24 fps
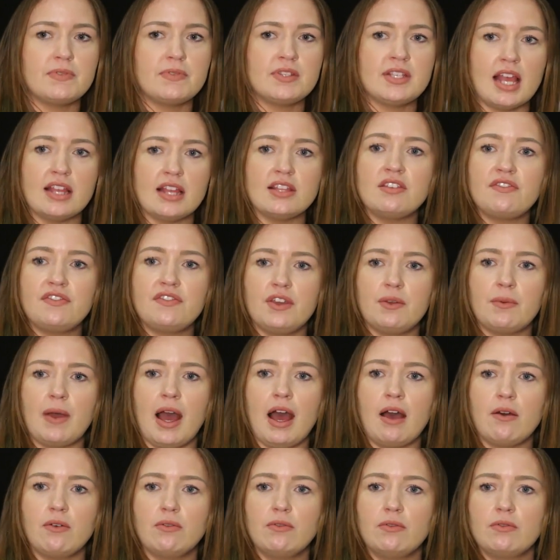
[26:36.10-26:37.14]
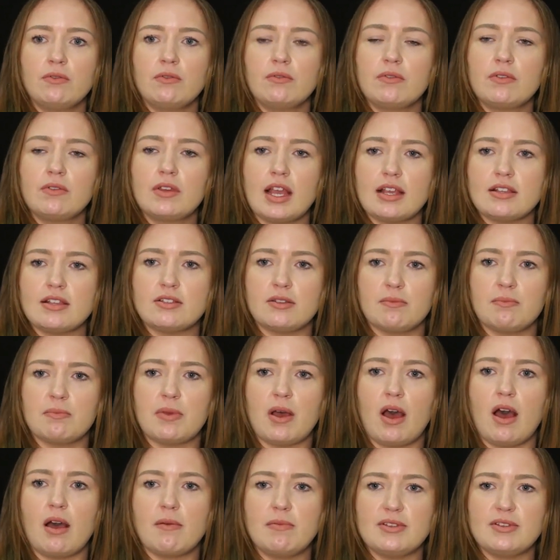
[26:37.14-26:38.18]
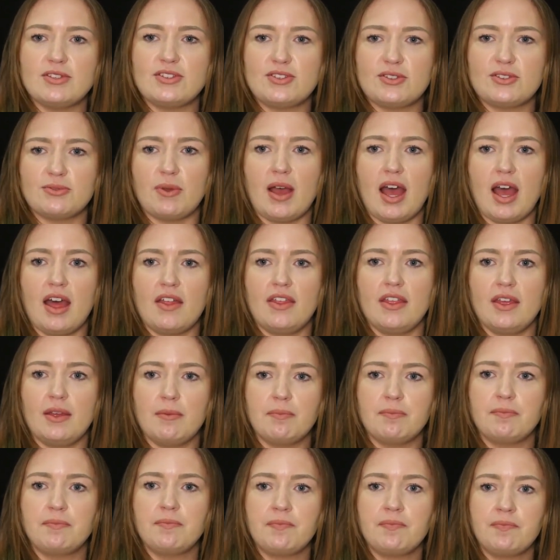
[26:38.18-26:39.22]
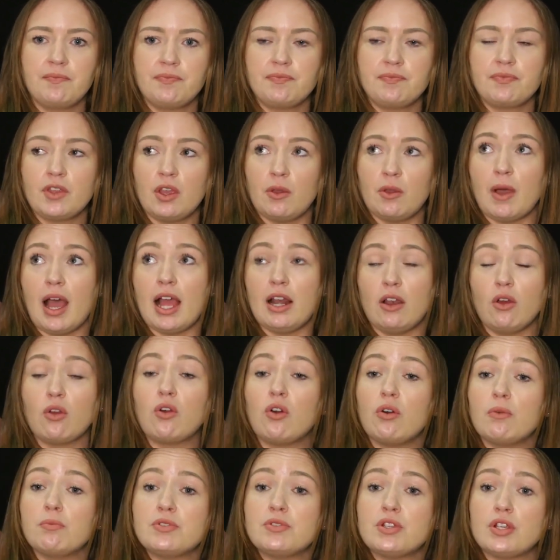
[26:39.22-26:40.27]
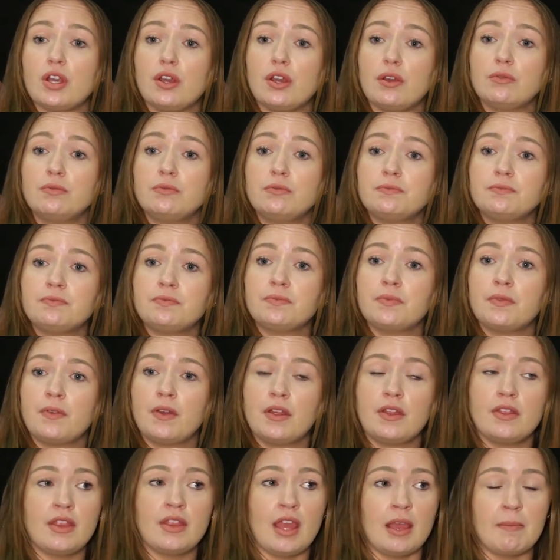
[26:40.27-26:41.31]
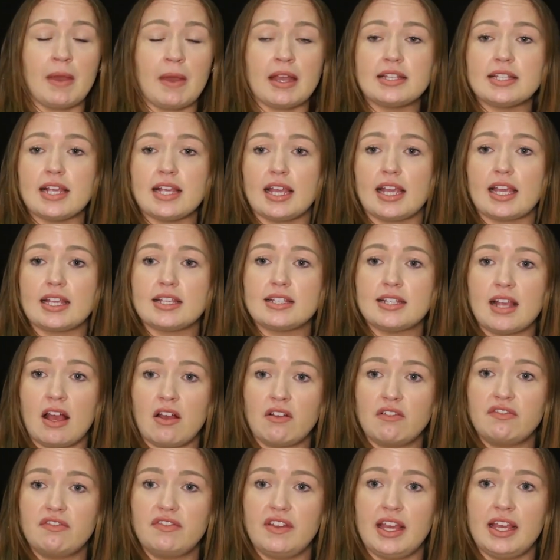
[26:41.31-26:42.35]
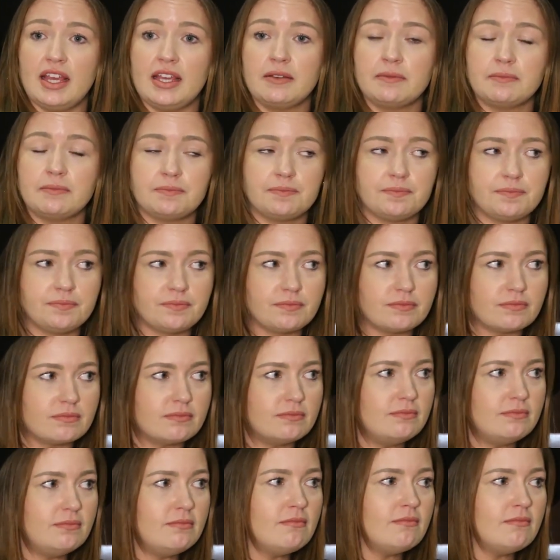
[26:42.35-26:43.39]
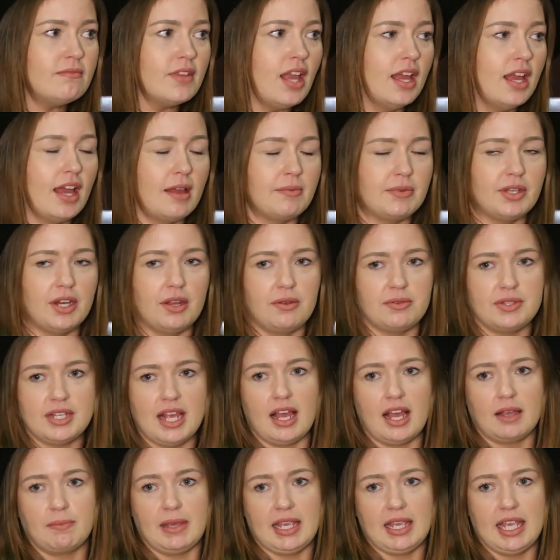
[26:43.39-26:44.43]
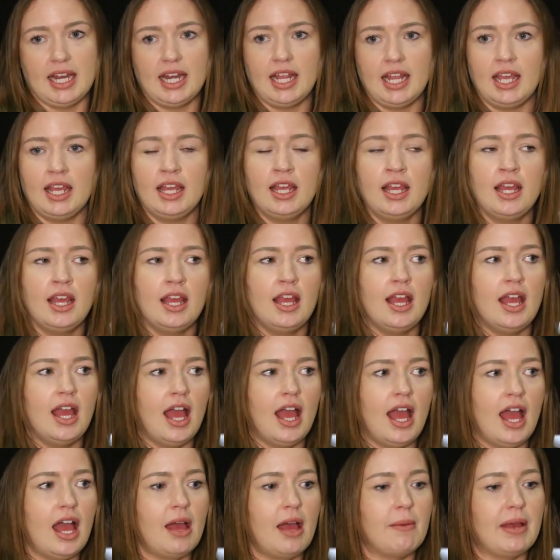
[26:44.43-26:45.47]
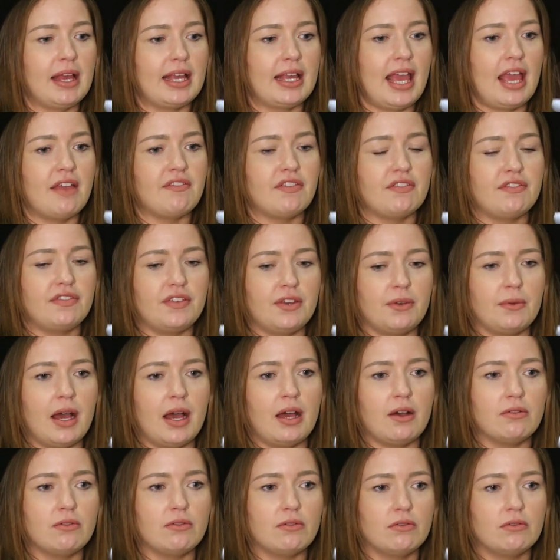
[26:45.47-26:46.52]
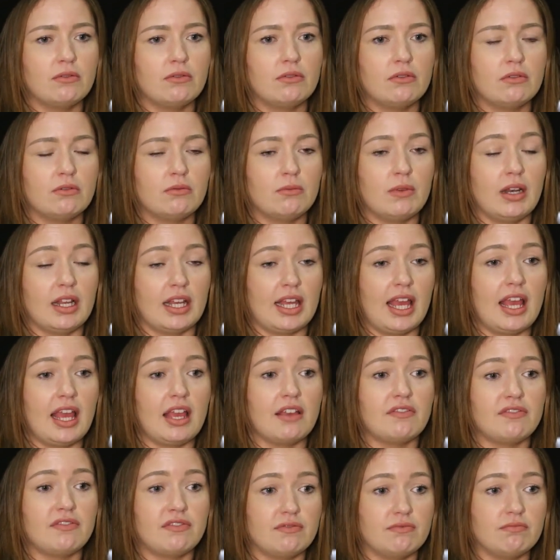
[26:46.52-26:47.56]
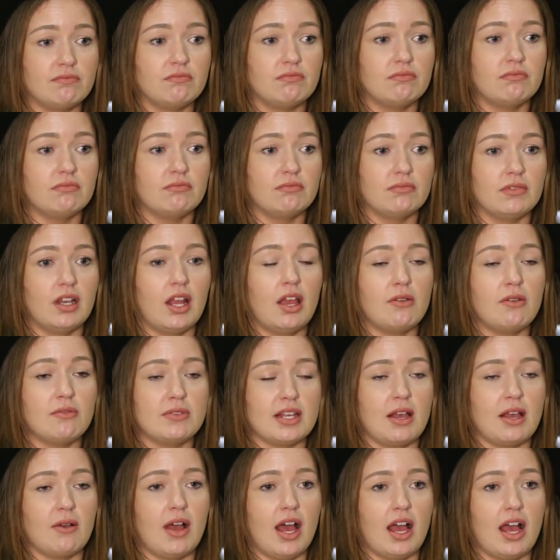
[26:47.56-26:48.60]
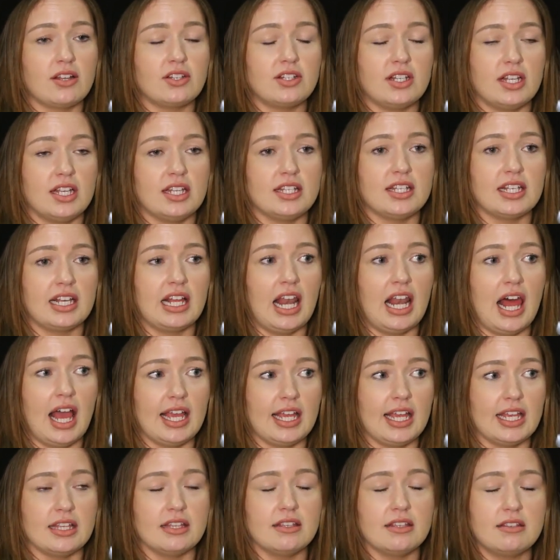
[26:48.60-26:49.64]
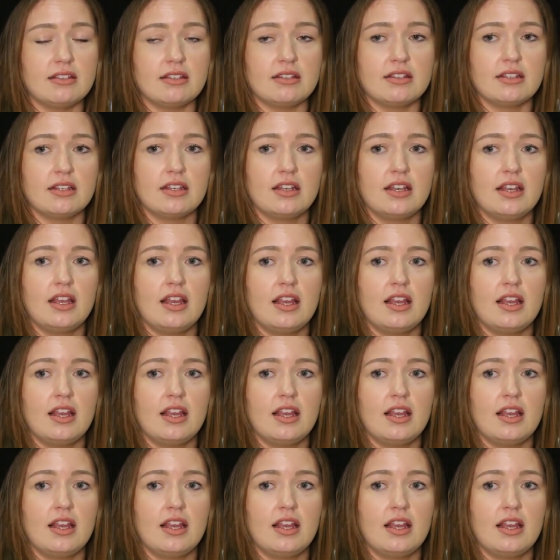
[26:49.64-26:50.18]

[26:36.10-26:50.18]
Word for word: send a few out, get some barbers to wear them, who I look up to, they might take a selfie, um, you know, tag me in it. Um, I gave a few out, well, I gave loads out actually to clients.